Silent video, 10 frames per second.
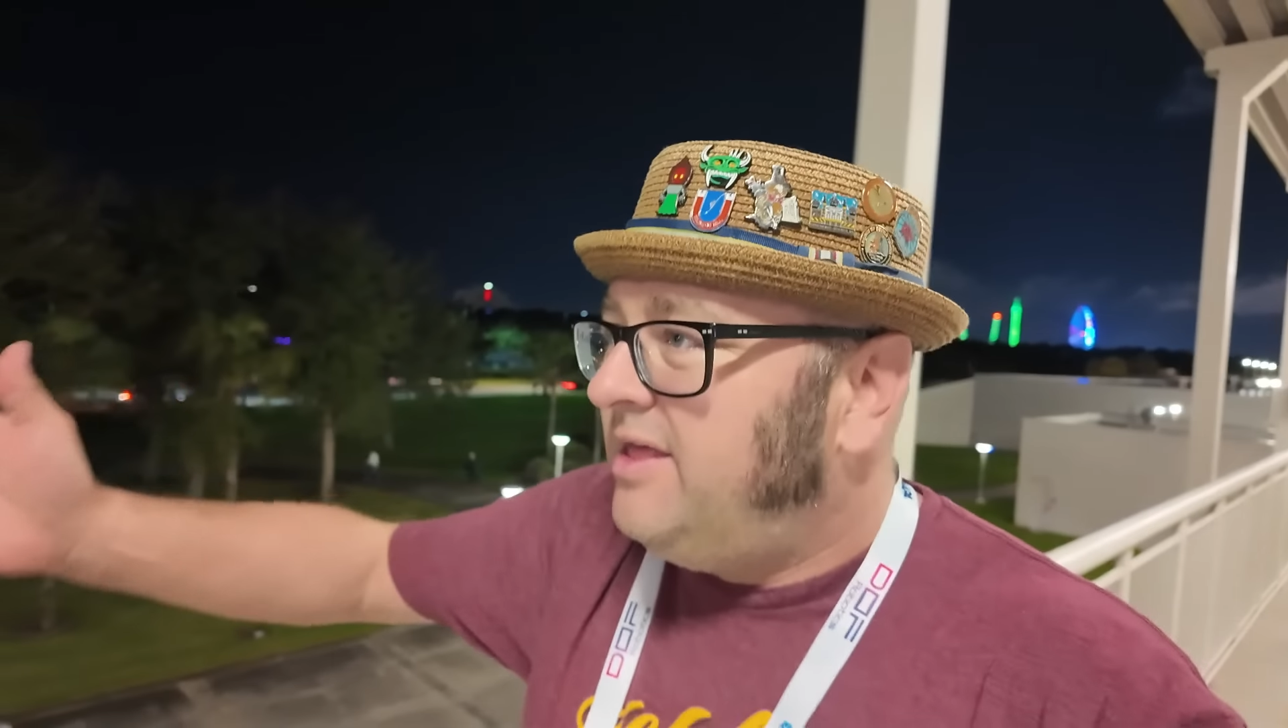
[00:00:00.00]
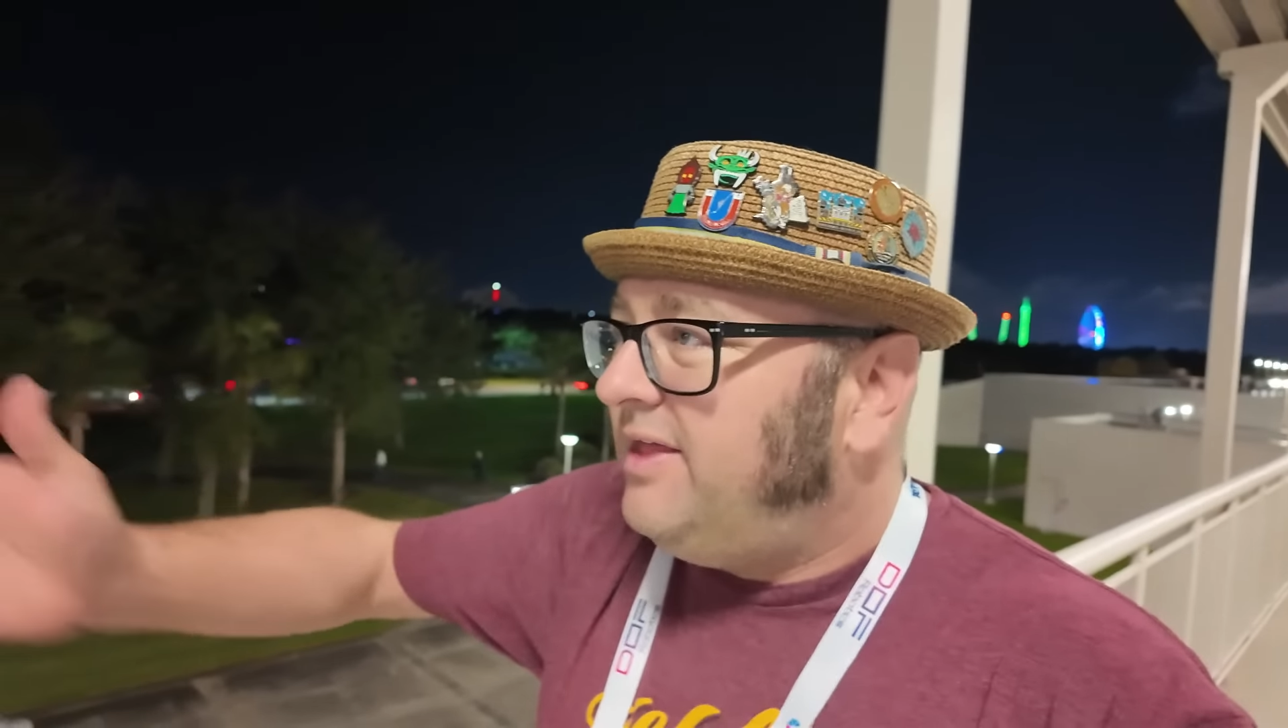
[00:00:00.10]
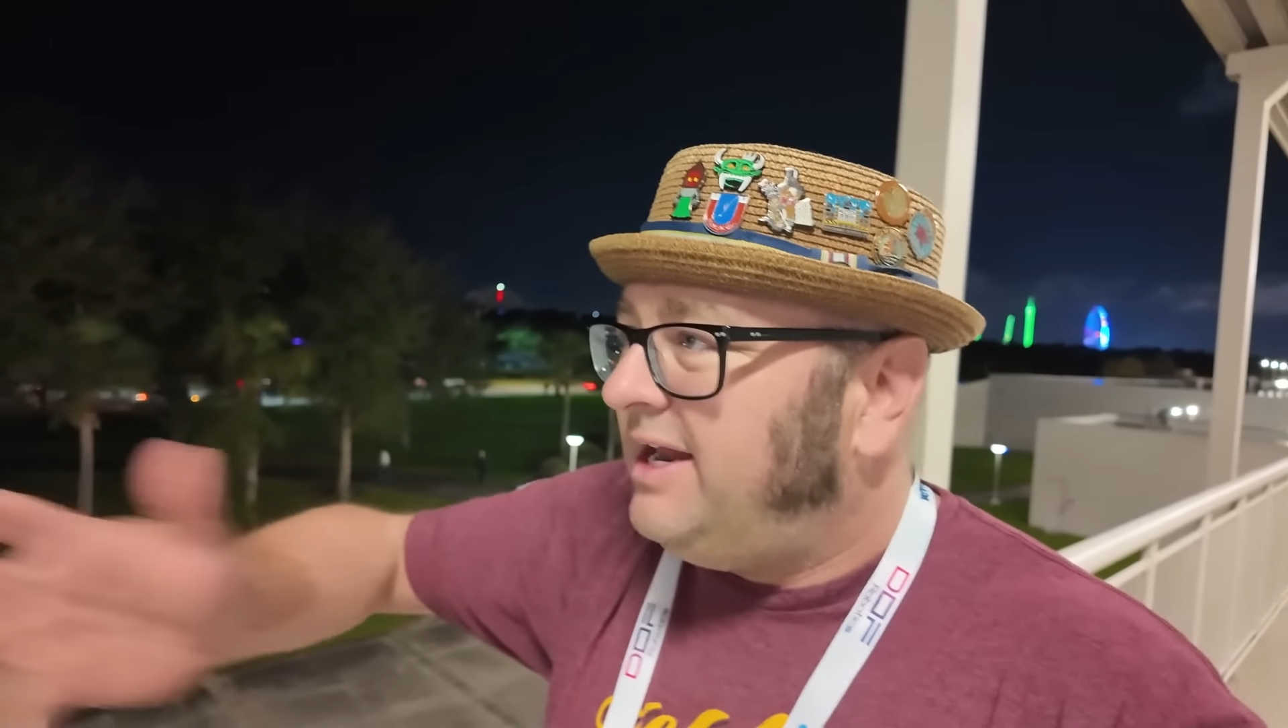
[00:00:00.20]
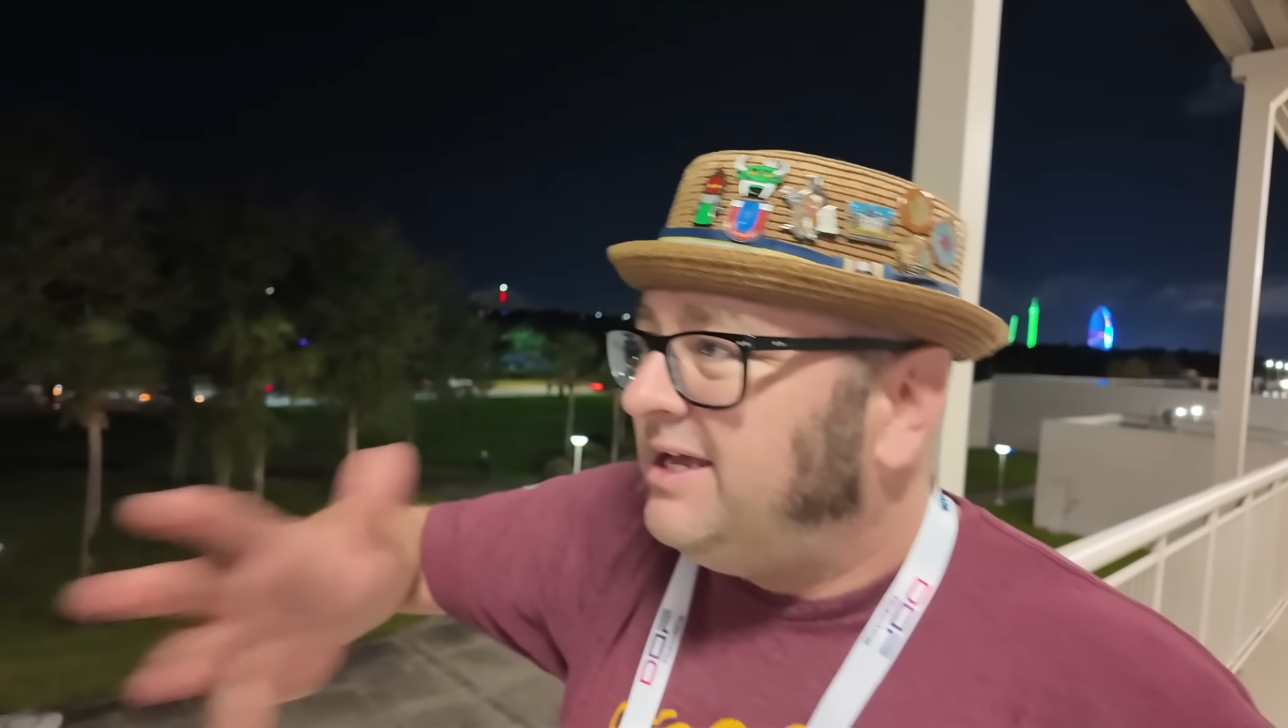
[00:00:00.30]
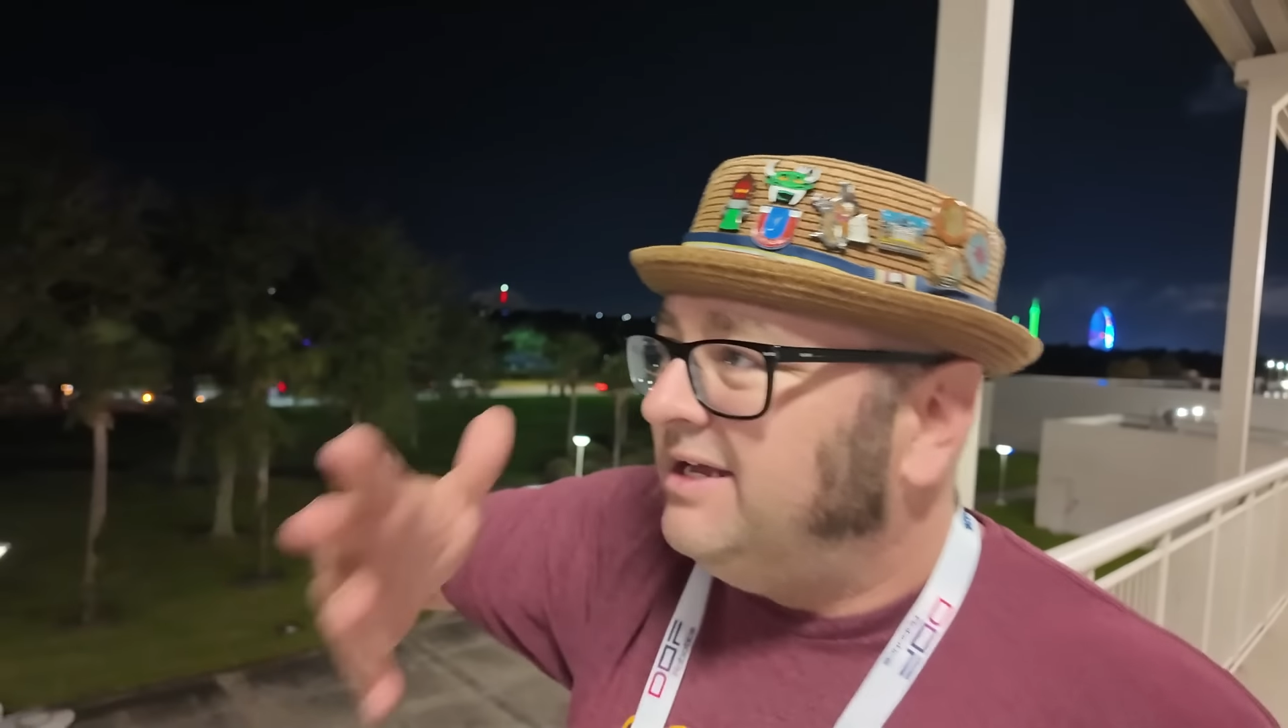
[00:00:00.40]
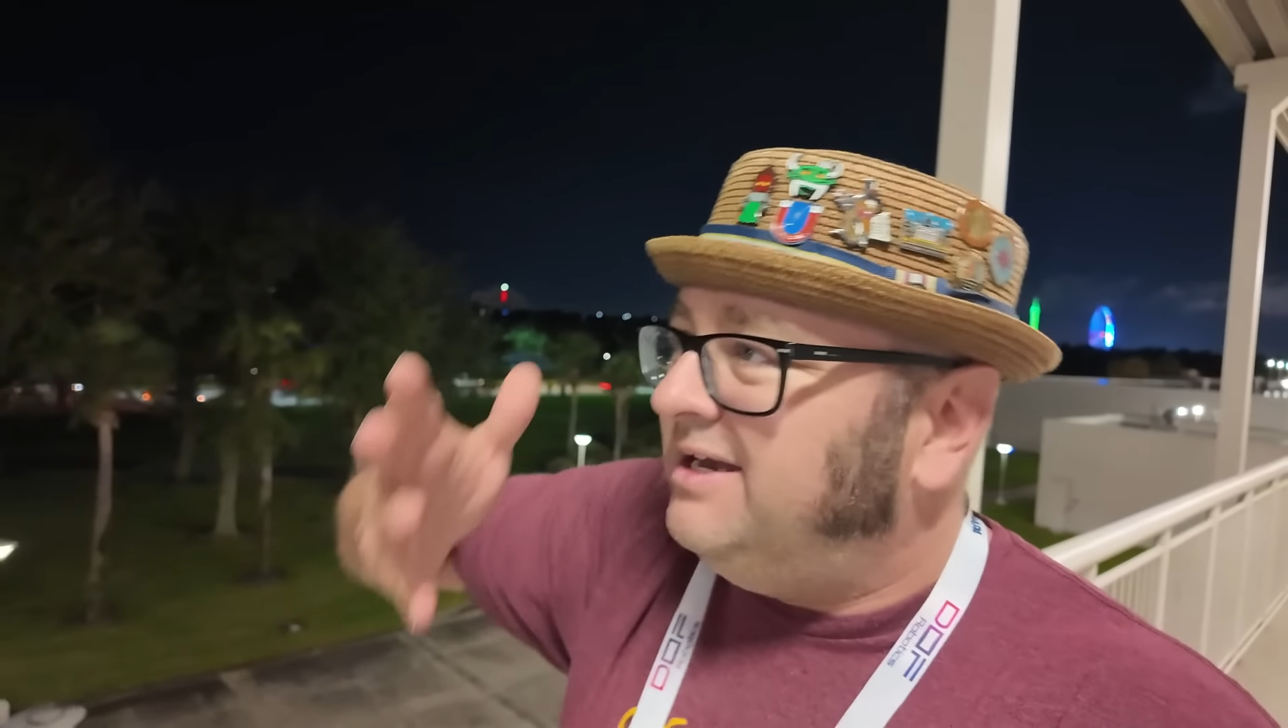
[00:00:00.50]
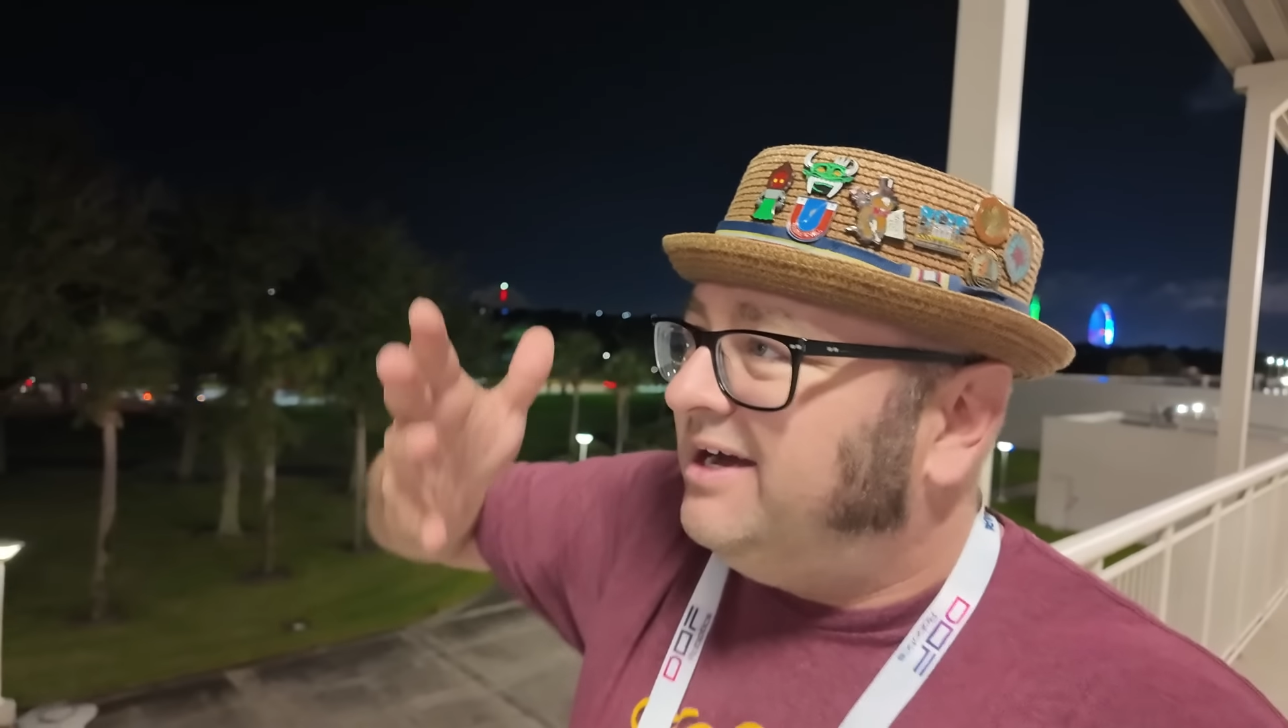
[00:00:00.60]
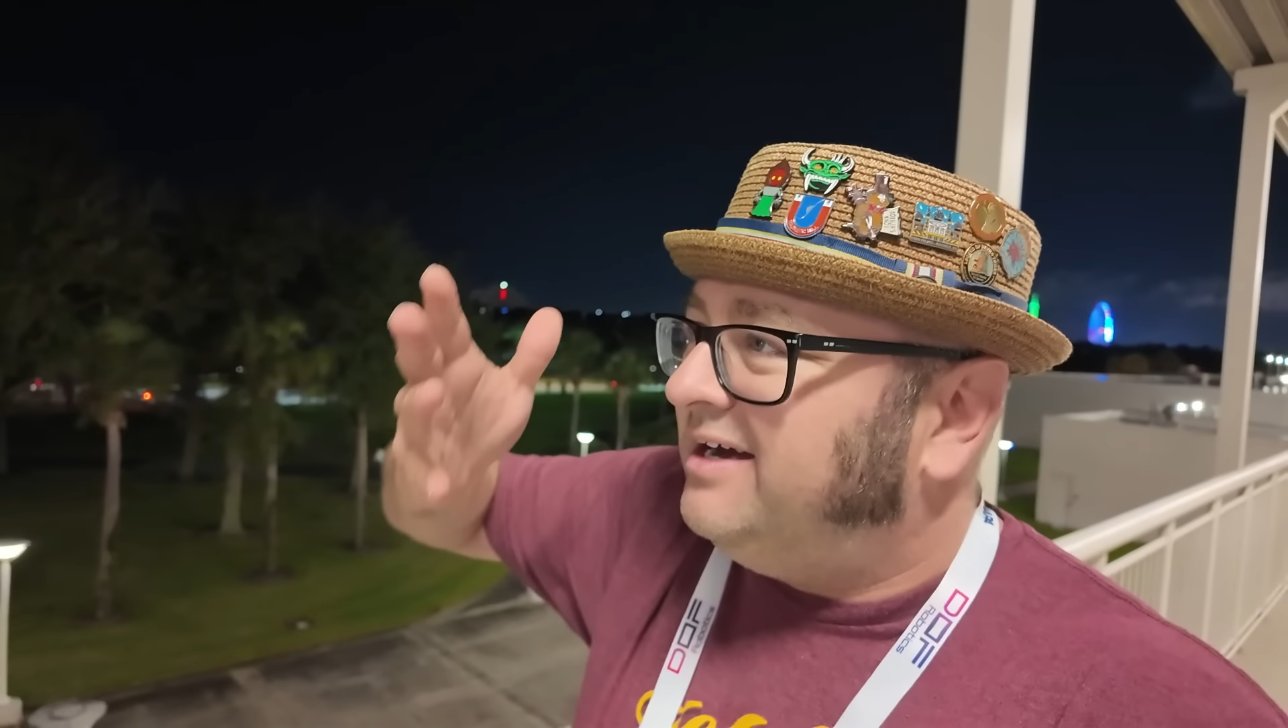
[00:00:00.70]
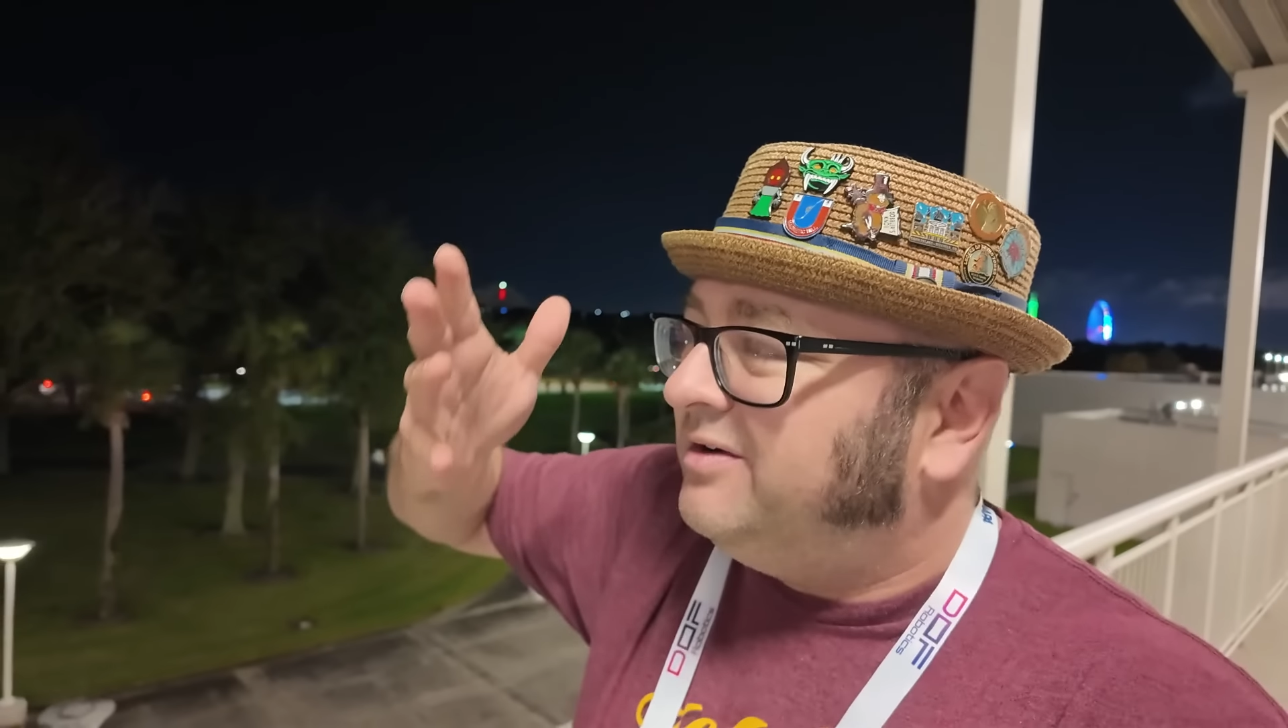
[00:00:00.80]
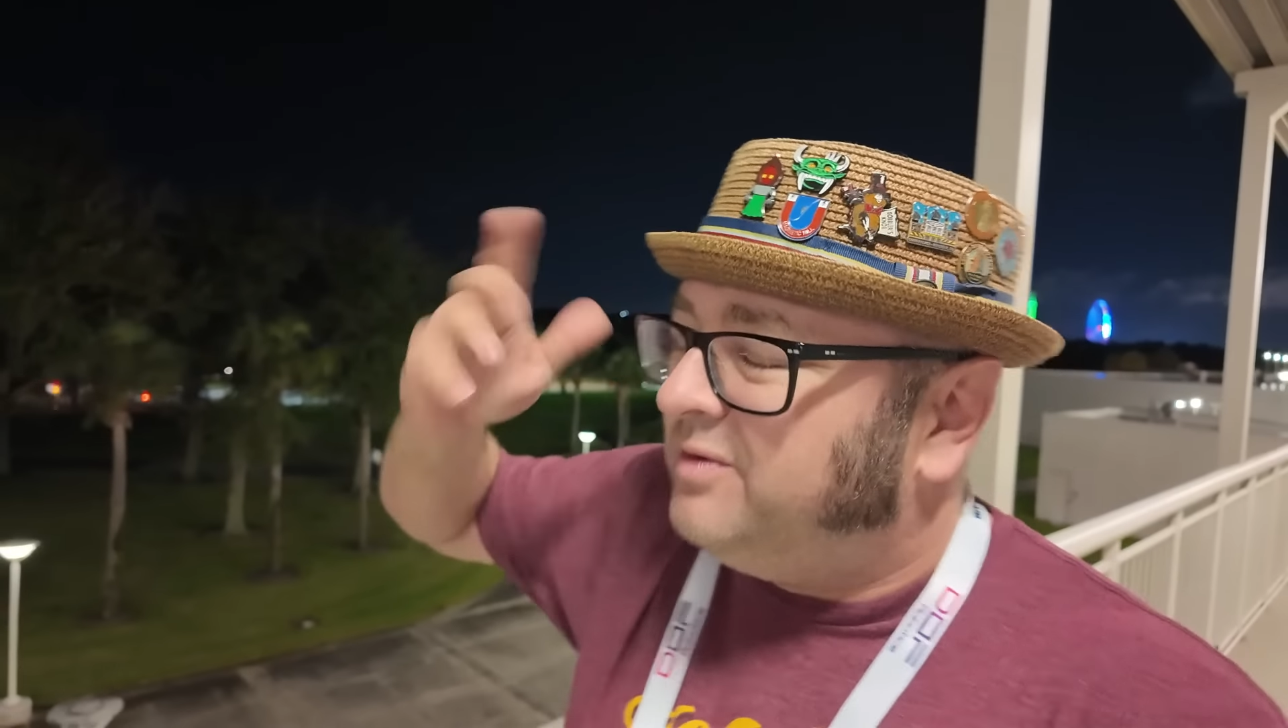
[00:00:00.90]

that I can uh,